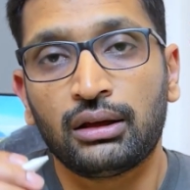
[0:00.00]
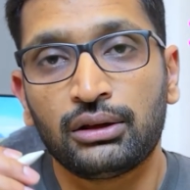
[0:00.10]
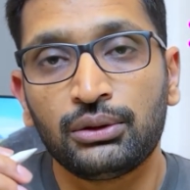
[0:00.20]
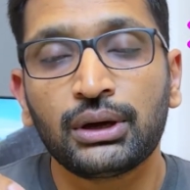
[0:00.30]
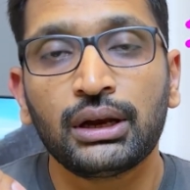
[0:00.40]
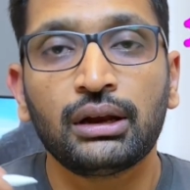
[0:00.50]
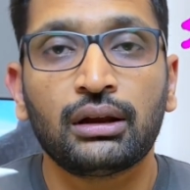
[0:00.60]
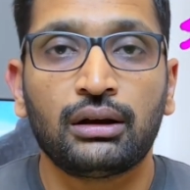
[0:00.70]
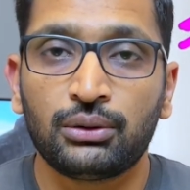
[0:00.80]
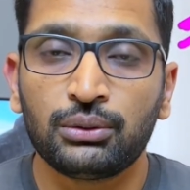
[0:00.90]
you
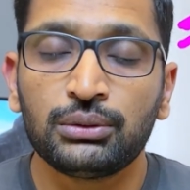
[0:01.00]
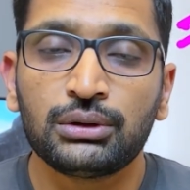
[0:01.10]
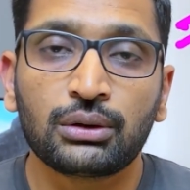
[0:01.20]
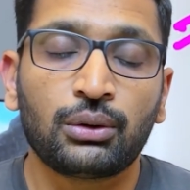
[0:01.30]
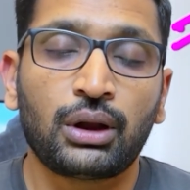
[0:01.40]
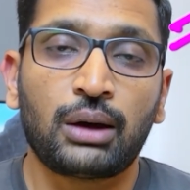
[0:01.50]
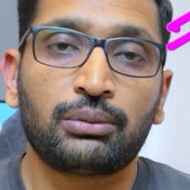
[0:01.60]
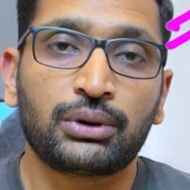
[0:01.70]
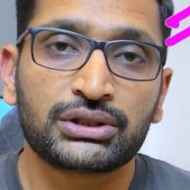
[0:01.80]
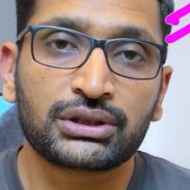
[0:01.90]
can do the
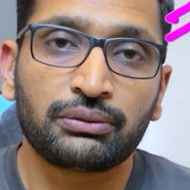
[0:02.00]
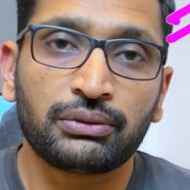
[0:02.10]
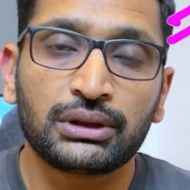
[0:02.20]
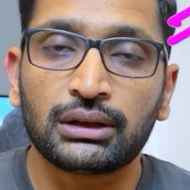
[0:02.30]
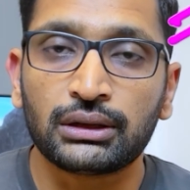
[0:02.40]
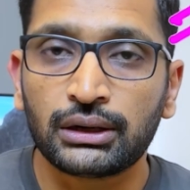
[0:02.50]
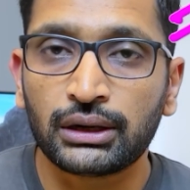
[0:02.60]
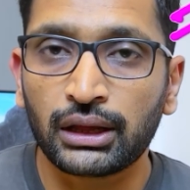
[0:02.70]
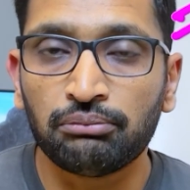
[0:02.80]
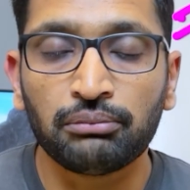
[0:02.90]
collaboration with other
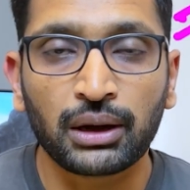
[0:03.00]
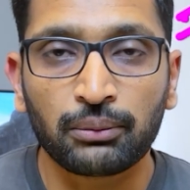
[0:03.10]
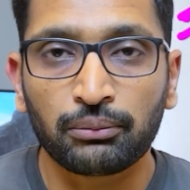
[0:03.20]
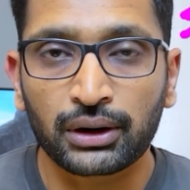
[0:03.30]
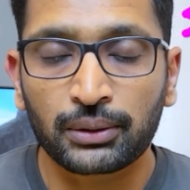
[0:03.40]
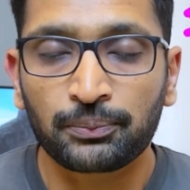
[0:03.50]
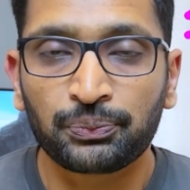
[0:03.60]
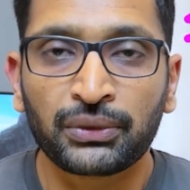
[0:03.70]
team member.